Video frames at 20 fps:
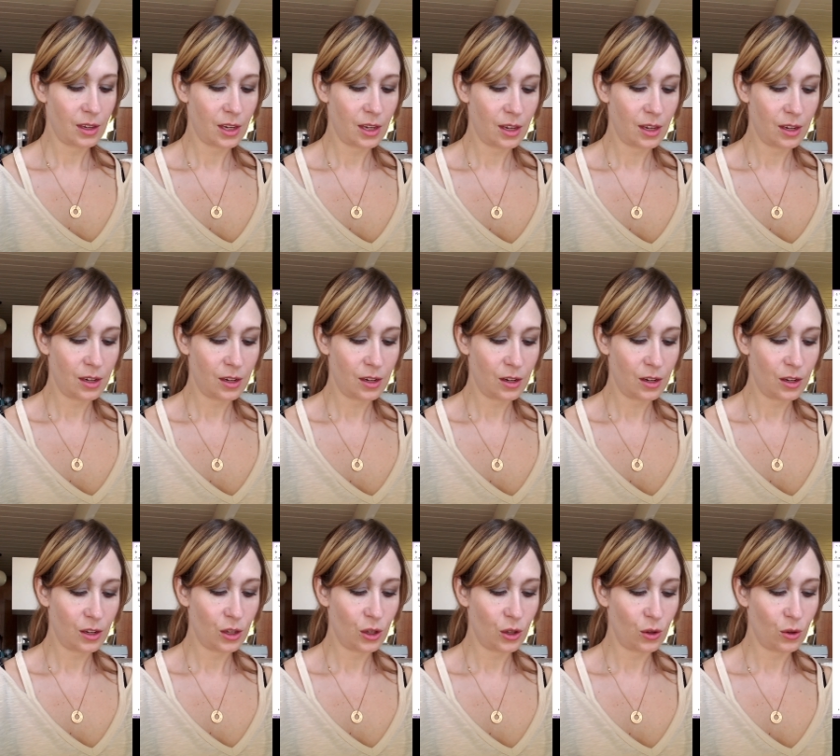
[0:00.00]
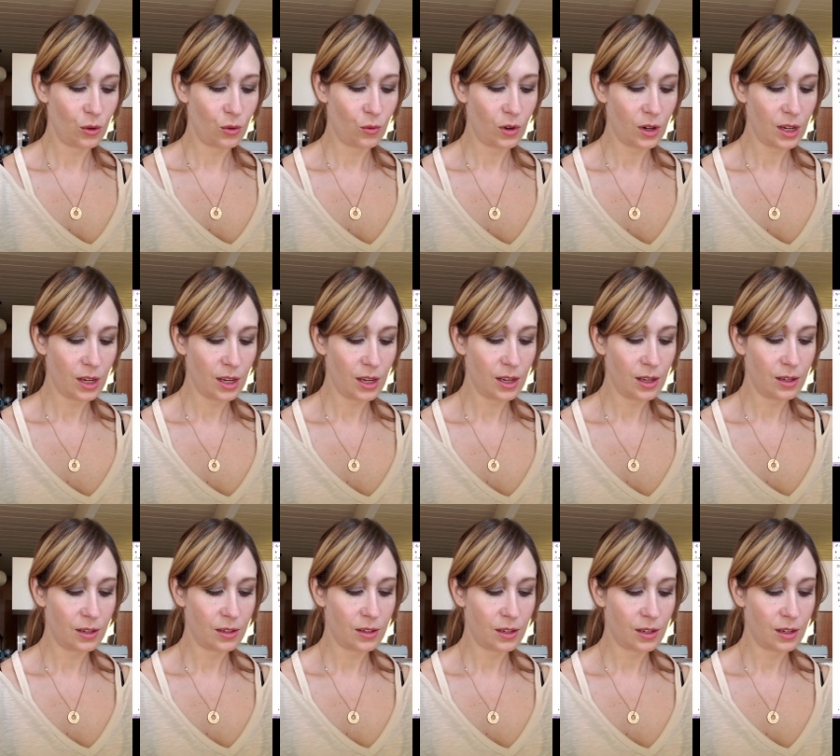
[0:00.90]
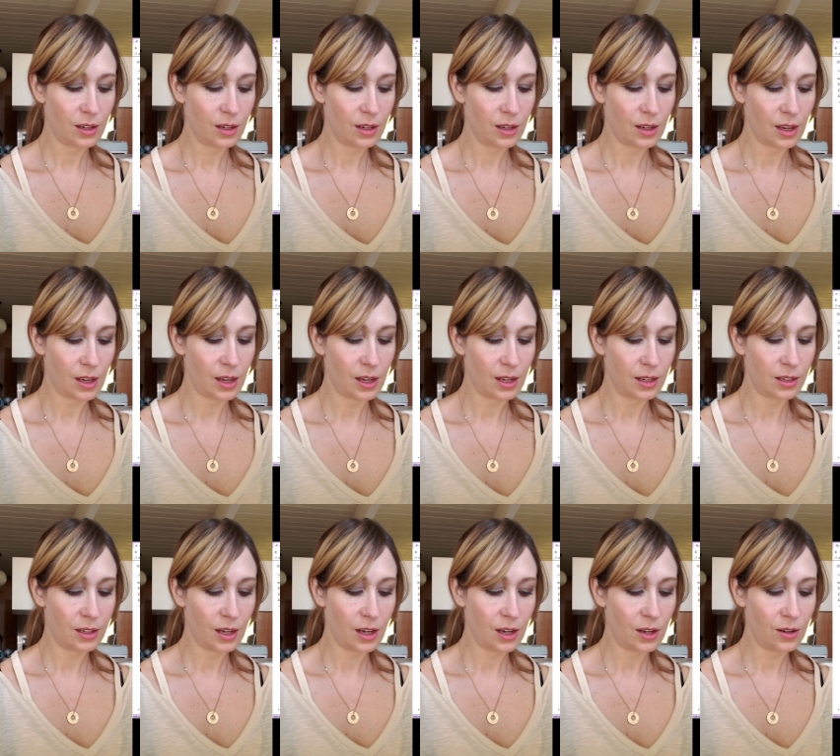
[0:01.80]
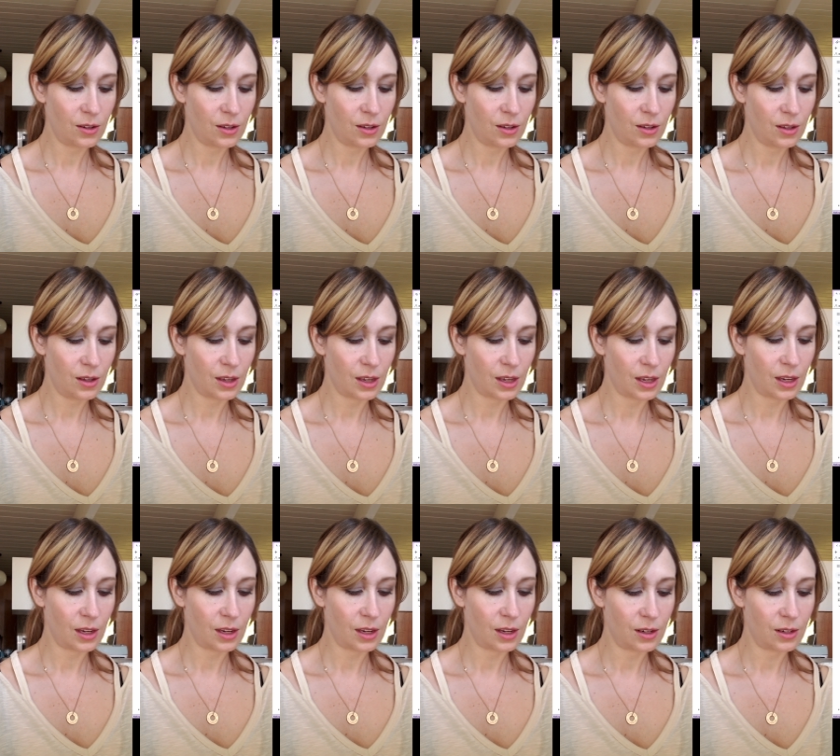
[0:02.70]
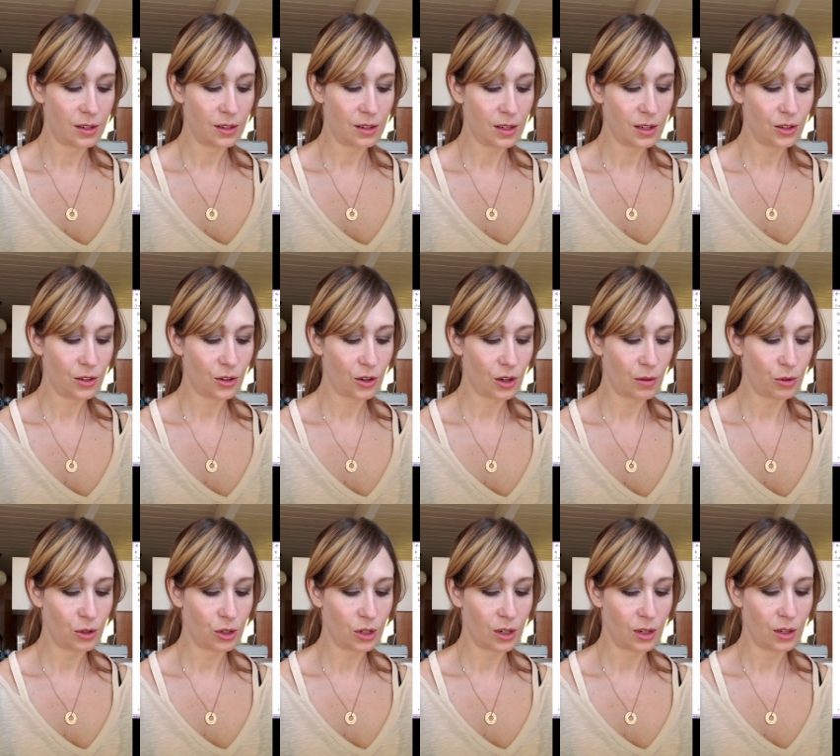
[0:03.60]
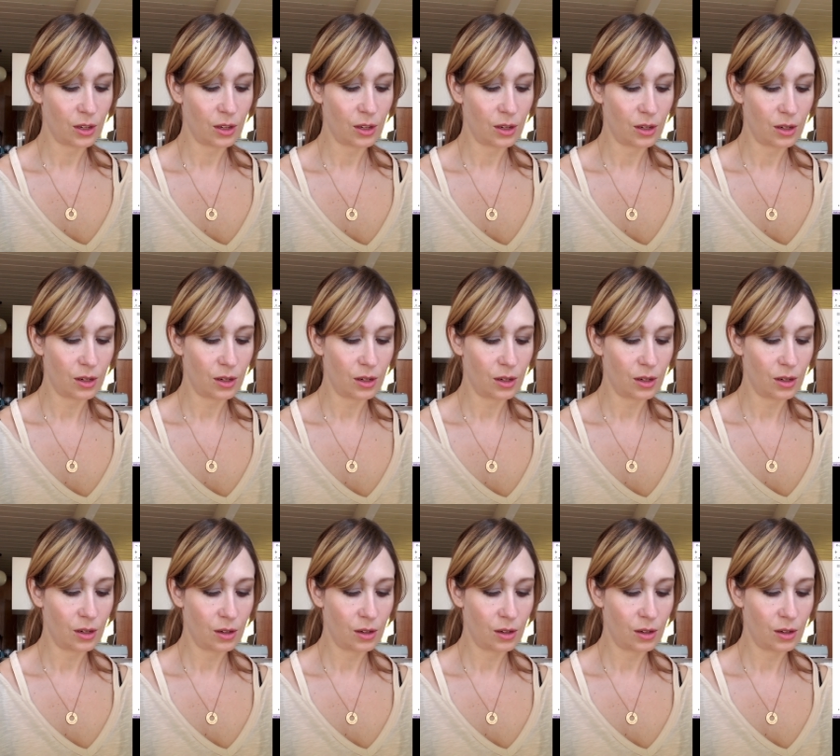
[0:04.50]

Can you write a title and description